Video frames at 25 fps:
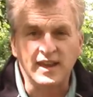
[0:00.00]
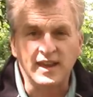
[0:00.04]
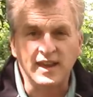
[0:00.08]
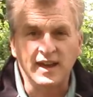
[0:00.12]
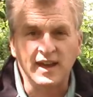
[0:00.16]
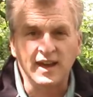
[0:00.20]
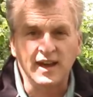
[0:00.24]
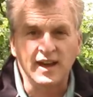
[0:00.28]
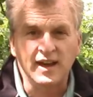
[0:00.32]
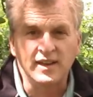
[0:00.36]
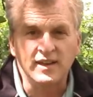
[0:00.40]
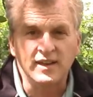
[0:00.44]

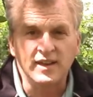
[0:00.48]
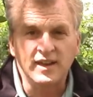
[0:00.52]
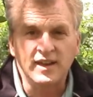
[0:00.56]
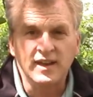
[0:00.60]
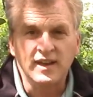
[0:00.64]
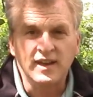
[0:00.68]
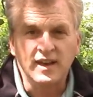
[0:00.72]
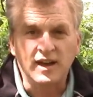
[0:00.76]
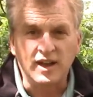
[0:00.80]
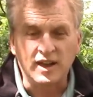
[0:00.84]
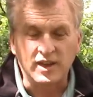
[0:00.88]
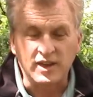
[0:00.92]
add
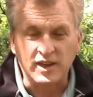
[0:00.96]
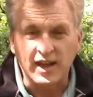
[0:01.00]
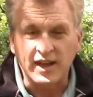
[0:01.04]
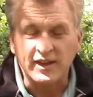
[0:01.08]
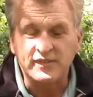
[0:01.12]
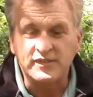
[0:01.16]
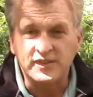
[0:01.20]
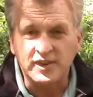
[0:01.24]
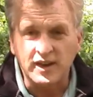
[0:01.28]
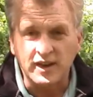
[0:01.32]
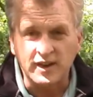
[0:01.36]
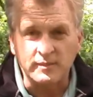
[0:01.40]
a
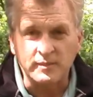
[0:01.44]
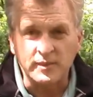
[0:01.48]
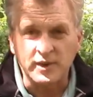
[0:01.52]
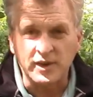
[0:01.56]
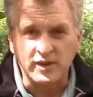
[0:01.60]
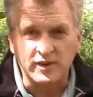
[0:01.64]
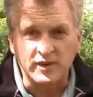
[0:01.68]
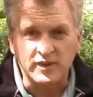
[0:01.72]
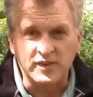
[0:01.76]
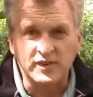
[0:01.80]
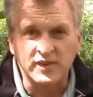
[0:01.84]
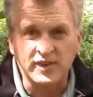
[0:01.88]
lifetime
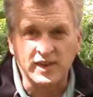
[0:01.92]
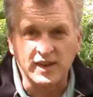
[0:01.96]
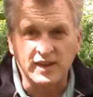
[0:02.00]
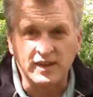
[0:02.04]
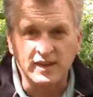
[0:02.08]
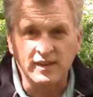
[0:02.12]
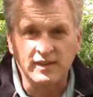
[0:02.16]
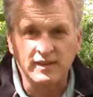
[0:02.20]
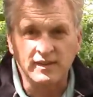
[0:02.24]
guarantee,